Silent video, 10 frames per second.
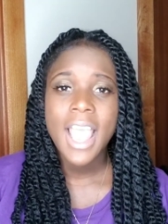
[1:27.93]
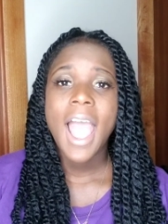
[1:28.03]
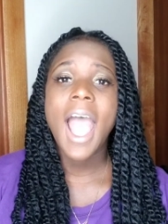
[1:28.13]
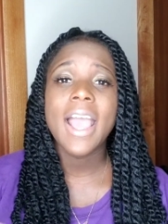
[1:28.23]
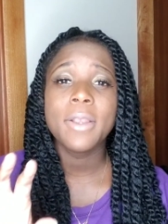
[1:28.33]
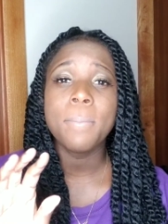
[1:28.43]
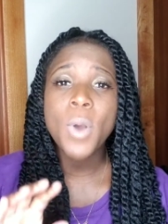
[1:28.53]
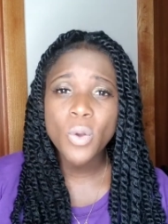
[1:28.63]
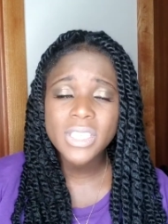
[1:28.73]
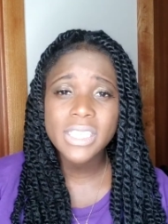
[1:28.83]
And
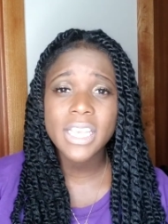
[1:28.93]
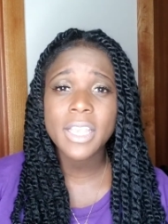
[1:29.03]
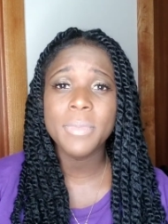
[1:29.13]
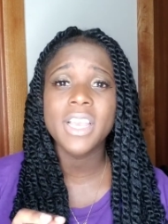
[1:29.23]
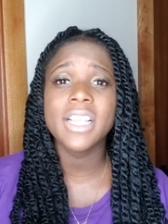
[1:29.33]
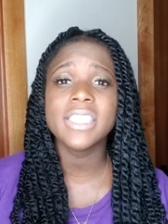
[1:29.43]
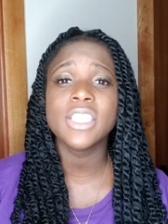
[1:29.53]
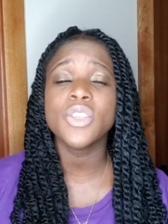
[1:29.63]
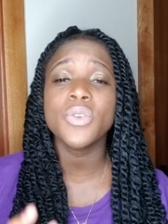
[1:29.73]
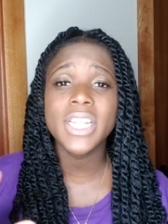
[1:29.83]
mostly because
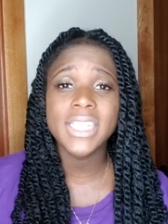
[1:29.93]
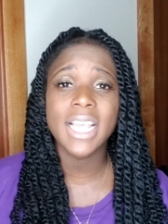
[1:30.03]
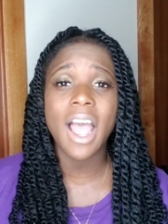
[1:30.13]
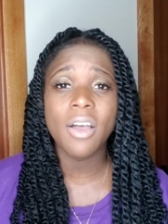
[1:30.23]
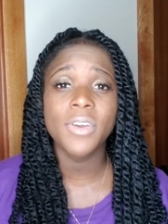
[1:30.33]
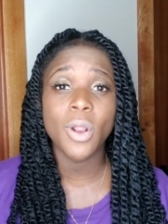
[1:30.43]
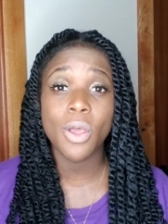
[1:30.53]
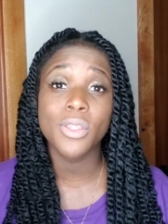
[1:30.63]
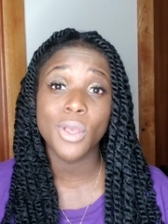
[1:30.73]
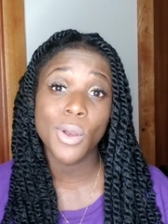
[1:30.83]
you need to have it on
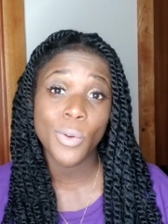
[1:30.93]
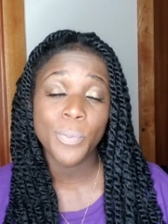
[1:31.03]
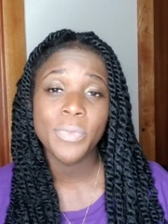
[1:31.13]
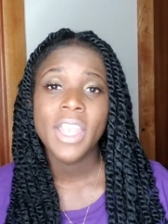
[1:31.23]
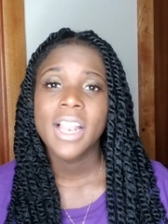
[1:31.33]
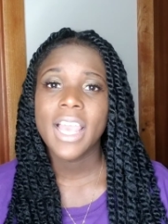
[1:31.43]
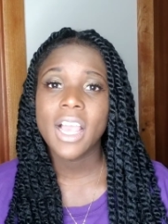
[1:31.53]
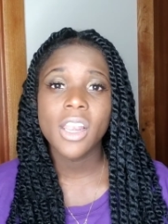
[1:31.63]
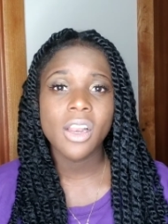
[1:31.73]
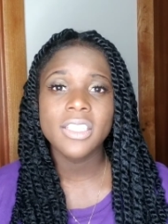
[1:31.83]
the go. Like, a
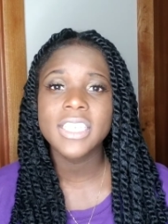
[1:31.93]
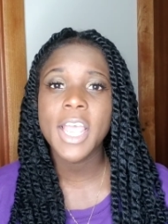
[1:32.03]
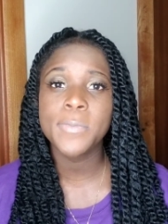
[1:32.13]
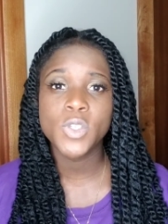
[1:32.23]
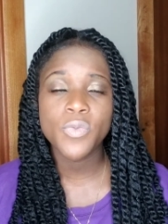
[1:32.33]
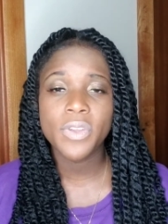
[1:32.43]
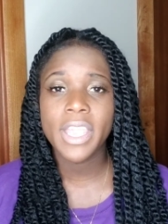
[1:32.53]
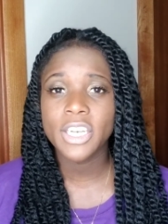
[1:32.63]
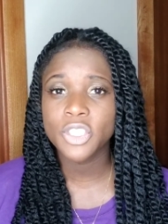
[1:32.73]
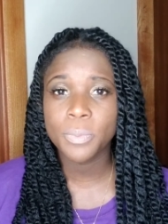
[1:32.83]
lot of times you
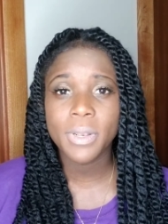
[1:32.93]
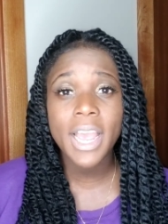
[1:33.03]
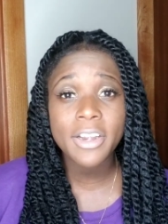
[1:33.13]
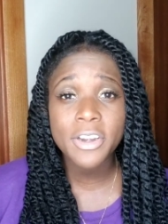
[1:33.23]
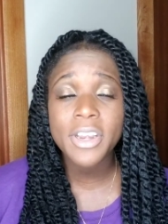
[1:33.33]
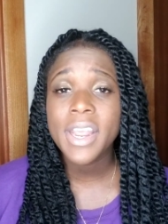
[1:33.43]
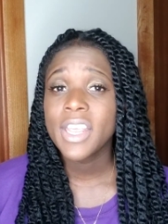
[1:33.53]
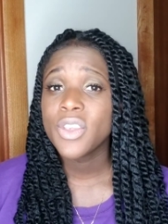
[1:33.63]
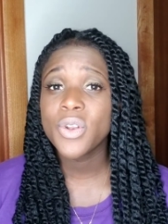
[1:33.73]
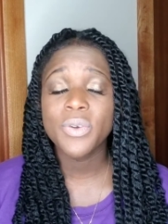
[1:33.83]
forget your planner,
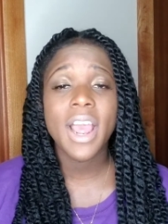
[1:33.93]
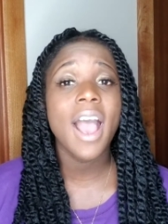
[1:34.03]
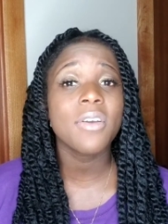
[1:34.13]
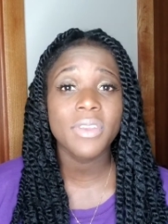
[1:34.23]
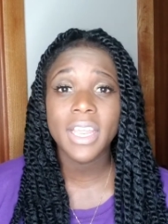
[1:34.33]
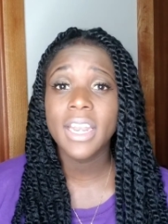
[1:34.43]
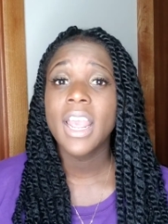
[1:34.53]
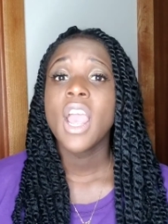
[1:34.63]
you don't have it.